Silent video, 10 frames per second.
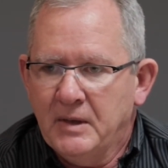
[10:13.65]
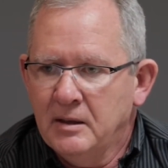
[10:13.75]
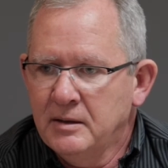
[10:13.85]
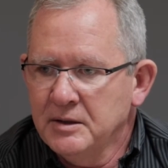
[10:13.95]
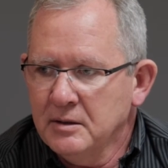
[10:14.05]

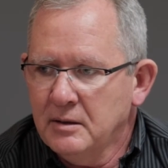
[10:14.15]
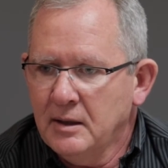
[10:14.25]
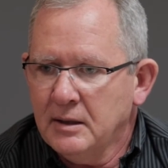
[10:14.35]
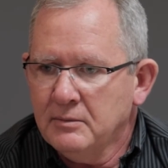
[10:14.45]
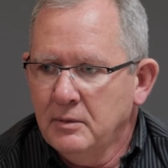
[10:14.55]
In addition to
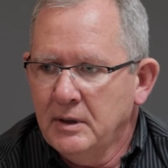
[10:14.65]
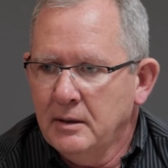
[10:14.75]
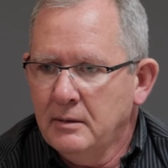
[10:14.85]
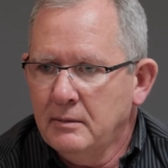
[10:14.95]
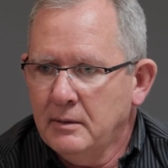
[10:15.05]
that,
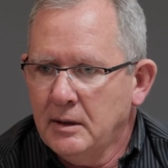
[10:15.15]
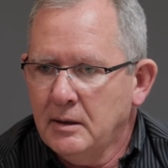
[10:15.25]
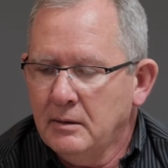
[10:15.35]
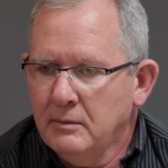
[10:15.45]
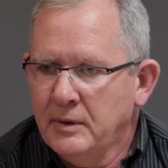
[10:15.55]

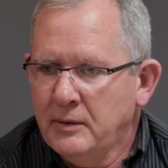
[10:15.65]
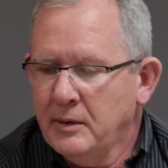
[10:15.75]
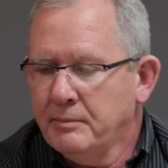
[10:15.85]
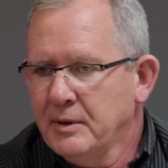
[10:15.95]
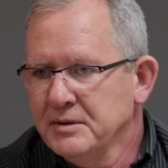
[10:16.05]
we're in
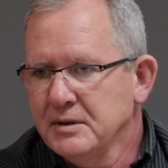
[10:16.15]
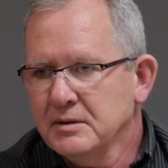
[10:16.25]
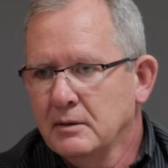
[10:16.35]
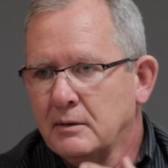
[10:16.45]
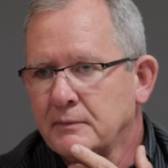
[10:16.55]
the
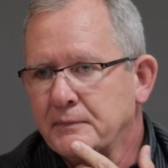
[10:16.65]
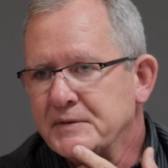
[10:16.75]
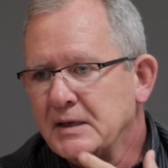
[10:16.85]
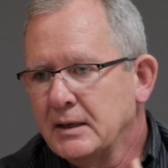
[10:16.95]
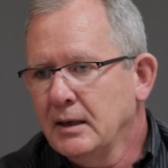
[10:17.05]
process of
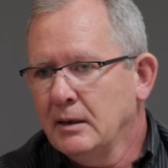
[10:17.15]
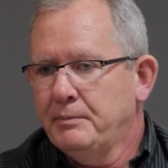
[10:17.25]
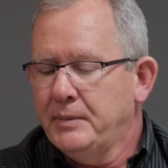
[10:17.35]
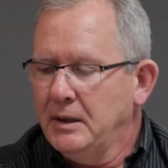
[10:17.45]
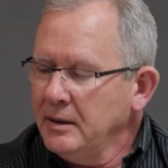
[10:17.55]
setting up
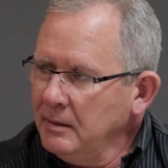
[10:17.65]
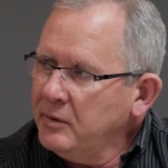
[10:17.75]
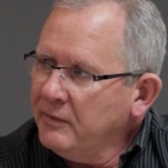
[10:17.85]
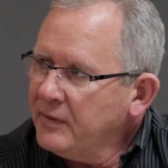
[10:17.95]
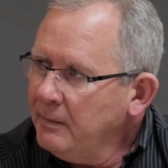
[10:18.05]
a
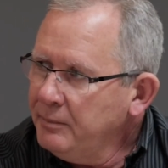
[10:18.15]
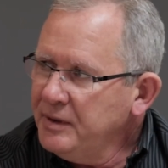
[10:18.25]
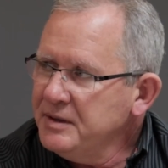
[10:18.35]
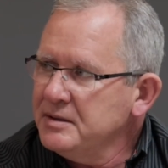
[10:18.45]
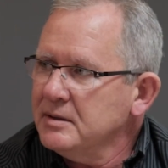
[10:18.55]
number of
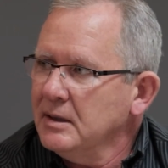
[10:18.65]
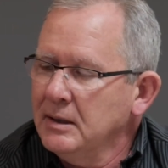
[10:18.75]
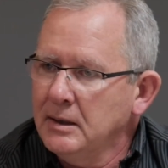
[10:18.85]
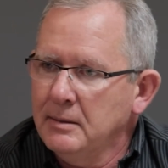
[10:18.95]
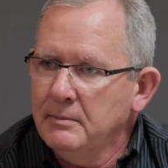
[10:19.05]
companies
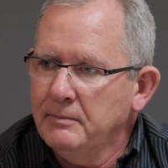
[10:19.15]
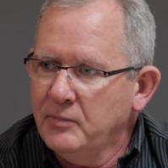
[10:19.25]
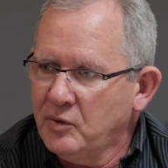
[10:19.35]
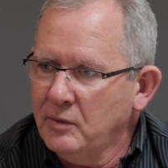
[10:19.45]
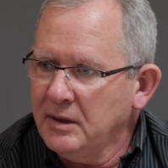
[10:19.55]

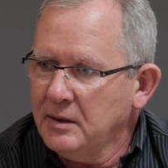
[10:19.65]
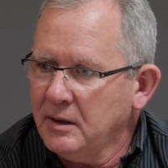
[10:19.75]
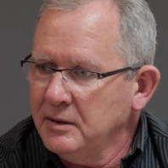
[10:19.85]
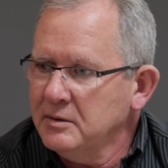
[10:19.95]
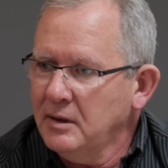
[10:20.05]
throughout the
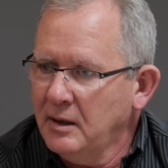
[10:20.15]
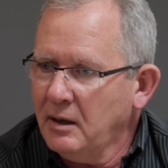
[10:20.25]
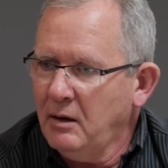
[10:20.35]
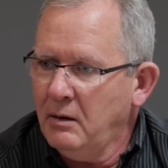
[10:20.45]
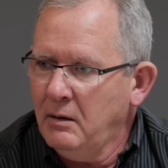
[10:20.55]
country that
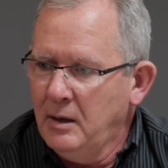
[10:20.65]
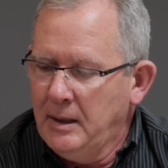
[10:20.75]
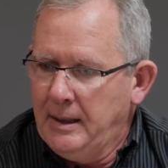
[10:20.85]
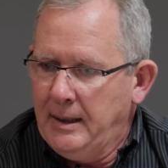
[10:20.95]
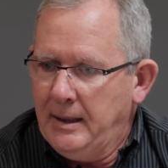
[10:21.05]
are
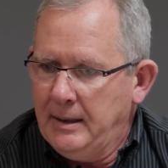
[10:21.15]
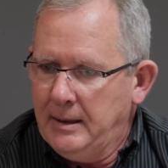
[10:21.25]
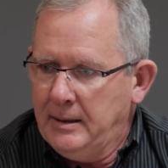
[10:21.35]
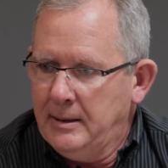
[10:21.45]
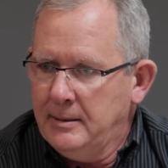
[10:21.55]

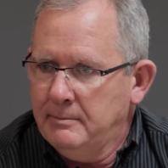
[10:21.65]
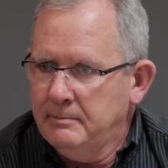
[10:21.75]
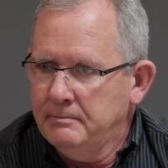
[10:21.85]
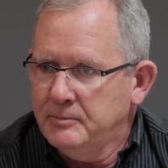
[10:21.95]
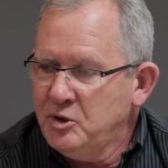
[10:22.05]

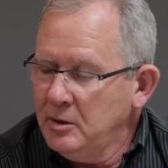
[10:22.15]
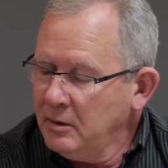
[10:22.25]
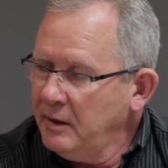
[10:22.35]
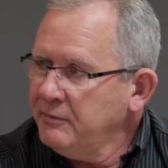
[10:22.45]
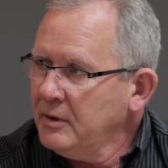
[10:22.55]

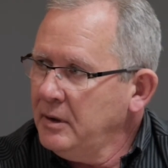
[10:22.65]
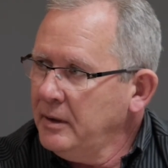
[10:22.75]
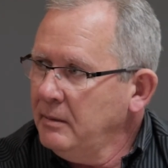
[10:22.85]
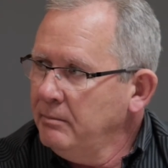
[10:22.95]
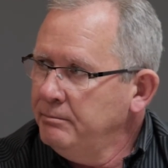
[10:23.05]

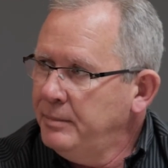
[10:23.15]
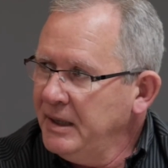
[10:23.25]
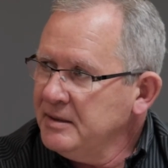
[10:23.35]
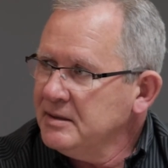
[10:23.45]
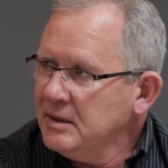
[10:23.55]
geographically
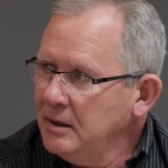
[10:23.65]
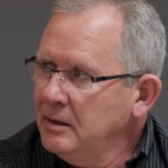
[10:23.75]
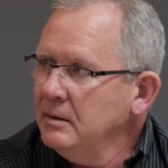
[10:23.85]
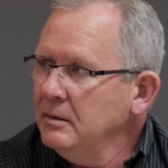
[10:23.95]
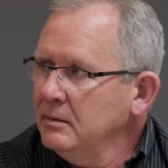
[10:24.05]
based
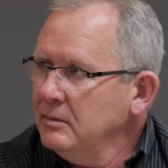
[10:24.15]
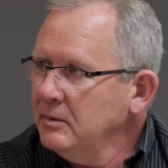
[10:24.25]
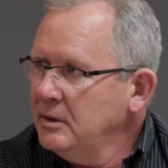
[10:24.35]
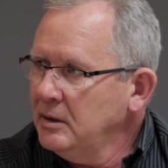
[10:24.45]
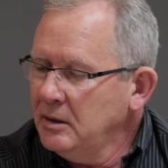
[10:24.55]
in
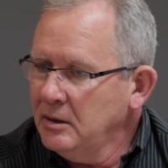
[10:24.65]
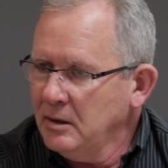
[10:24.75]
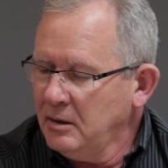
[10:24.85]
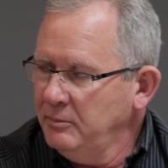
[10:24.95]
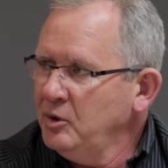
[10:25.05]
the
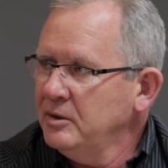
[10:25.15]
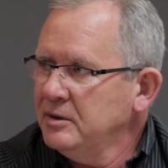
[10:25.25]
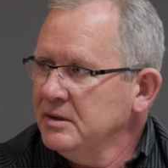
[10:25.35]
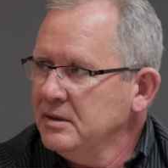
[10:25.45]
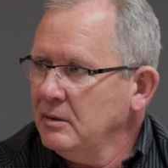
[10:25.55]

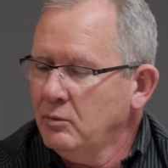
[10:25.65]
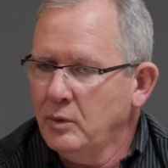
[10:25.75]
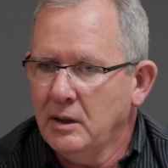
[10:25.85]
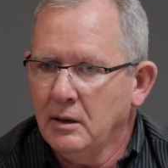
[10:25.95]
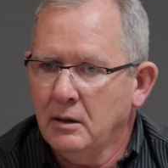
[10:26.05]
communities that
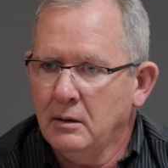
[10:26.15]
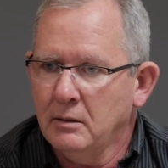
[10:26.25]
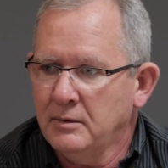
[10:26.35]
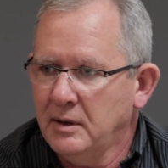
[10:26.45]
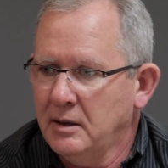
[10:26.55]
we are
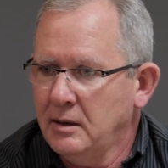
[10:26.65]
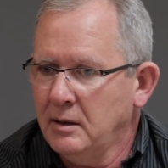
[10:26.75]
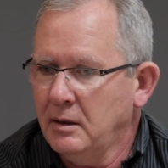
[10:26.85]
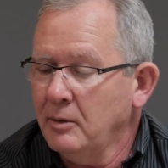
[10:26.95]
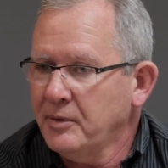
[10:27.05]

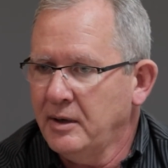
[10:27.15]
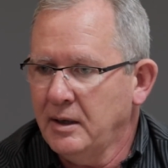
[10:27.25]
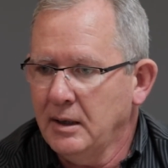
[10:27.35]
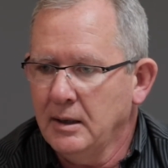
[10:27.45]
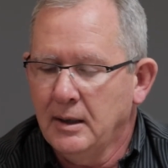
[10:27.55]

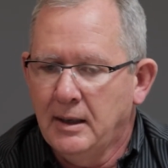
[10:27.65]
operating in.